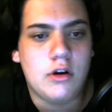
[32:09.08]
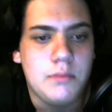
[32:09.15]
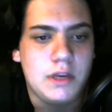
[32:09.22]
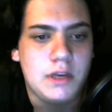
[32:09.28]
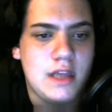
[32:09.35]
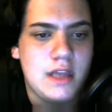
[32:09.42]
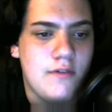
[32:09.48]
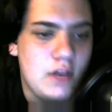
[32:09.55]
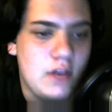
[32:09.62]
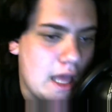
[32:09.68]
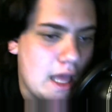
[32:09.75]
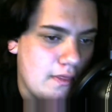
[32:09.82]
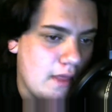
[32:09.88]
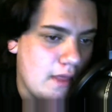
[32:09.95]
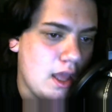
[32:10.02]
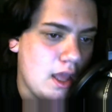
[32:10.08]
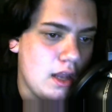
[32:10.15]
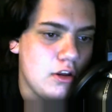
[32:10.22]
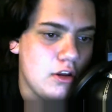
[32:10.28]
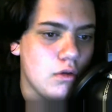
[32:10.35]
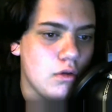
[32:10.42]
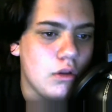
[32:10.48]
and McDavid. And then
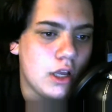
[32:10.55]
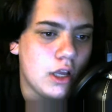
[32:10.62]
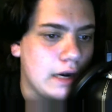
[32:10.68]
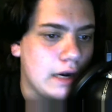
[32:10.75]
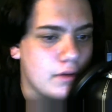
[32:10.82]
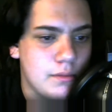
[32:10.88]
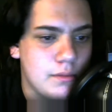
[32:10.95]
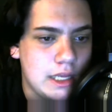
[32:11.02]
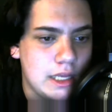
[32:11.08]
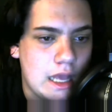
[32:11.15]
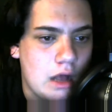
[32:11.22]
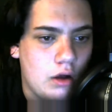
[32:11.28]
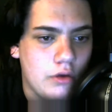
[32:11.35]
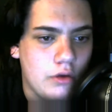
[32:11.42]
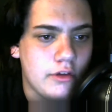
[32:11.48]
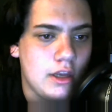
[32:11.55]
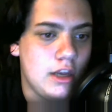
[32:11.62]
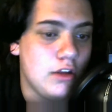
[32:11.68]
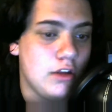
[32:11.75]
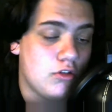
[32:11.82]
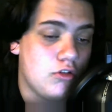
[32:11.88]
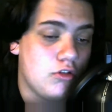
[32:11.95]
you look at everybody else, and
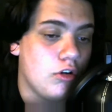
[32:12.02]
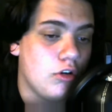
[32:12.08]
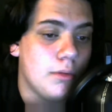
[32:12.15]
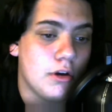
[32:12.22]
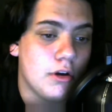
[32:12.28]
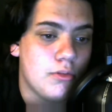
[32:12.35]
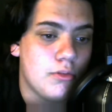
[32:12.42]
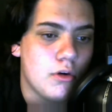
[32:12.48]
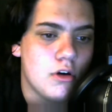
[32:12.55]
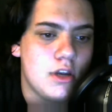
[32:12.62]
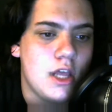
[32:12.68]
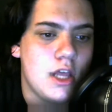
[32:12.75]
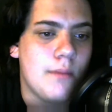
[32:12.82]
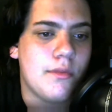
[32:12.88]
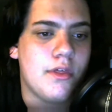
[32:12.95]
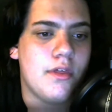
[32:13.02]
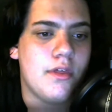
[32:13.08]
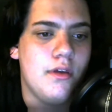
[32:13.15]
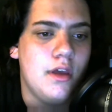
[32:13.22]
it's so much more depth.